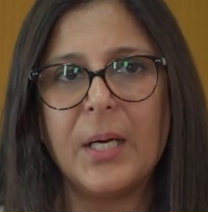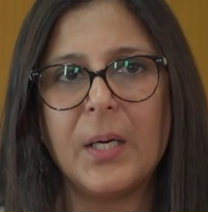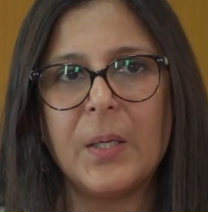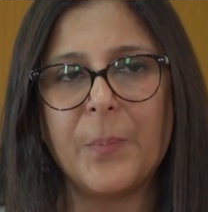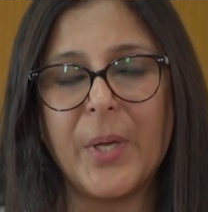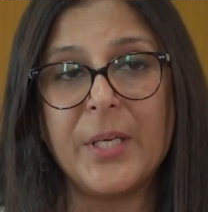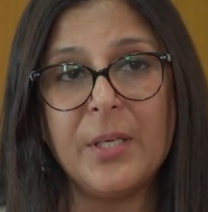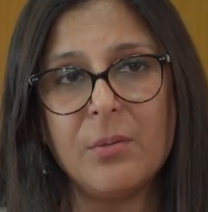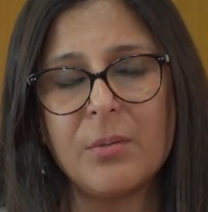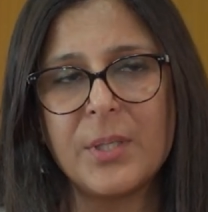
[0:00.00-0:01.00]
And
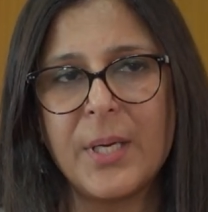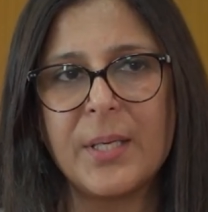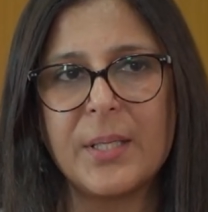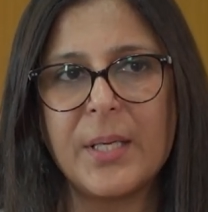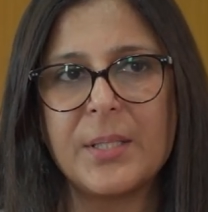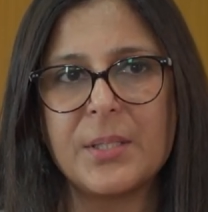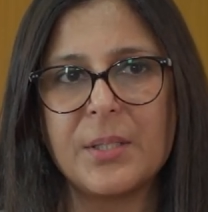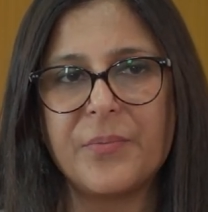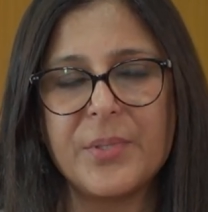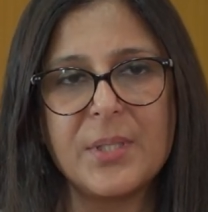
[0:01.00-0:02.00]
he looked at that
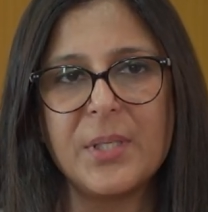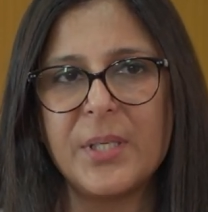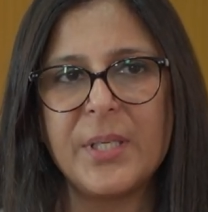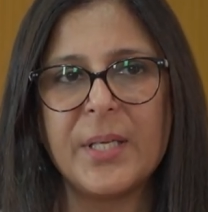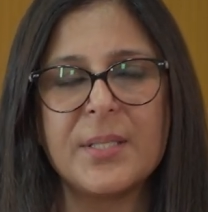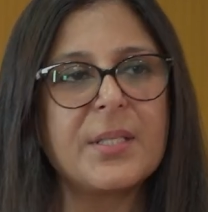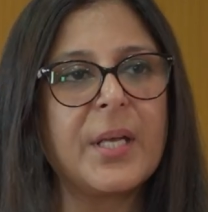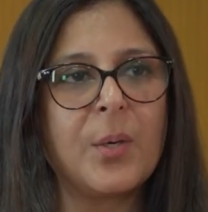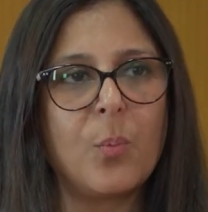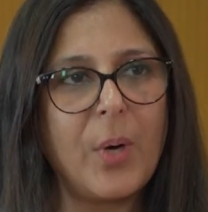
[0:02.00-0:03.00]
facility and
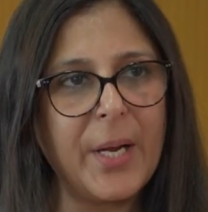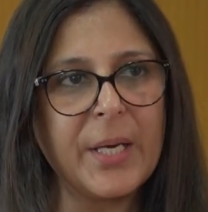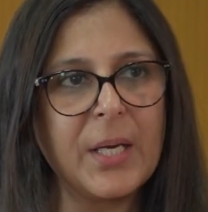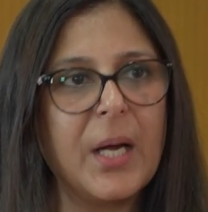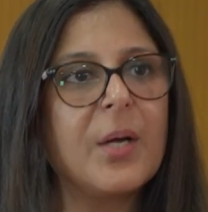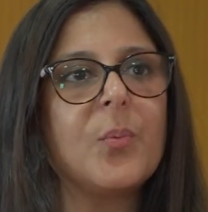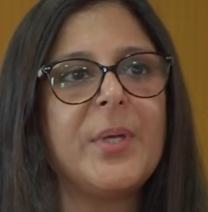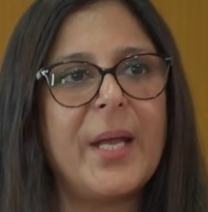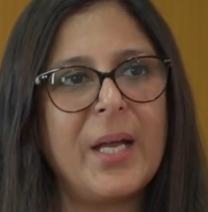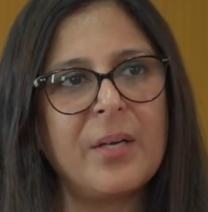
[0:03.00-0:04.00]
said, why can't
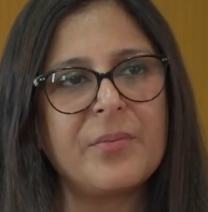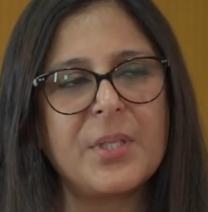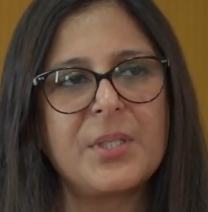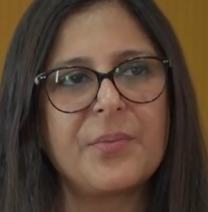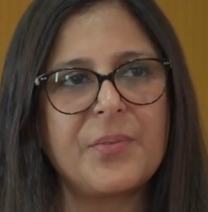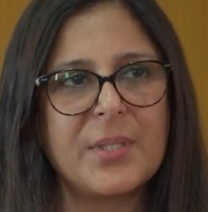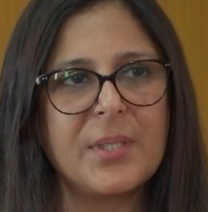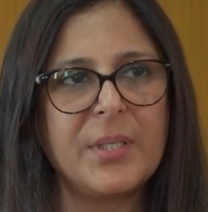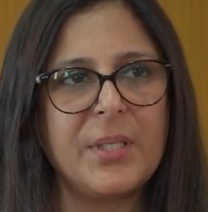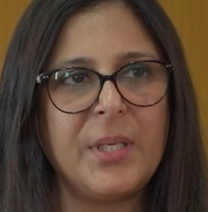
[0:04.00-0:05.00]
we have such a
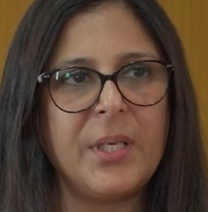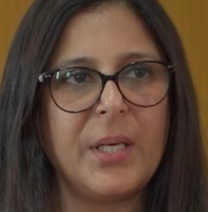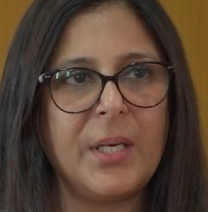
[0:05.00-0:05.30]
facility in